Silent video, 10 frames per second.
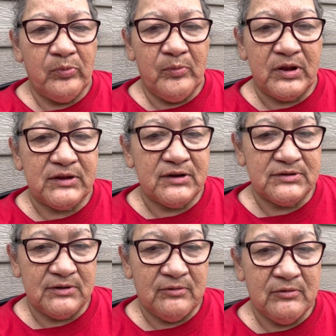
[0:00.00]
But there's
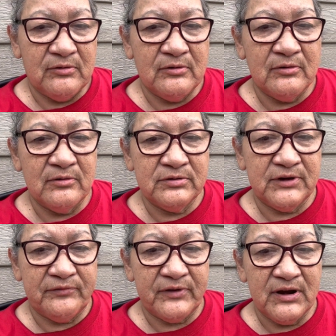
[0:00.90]
a whole
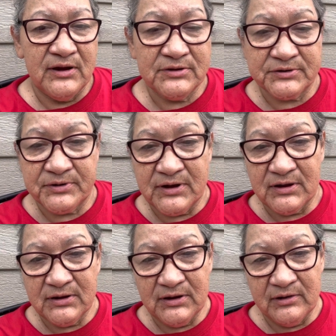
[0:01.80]
different history
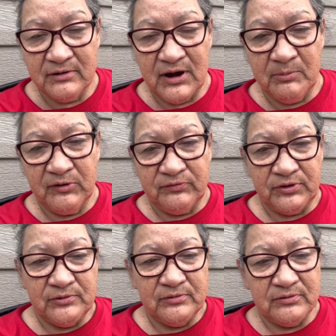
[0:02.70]
here in
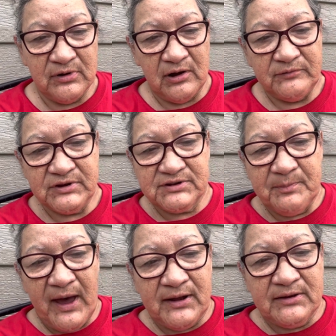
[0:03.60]
Evanflow of this
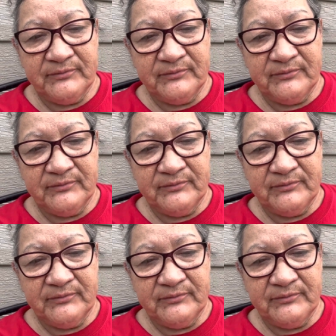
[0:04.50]
man,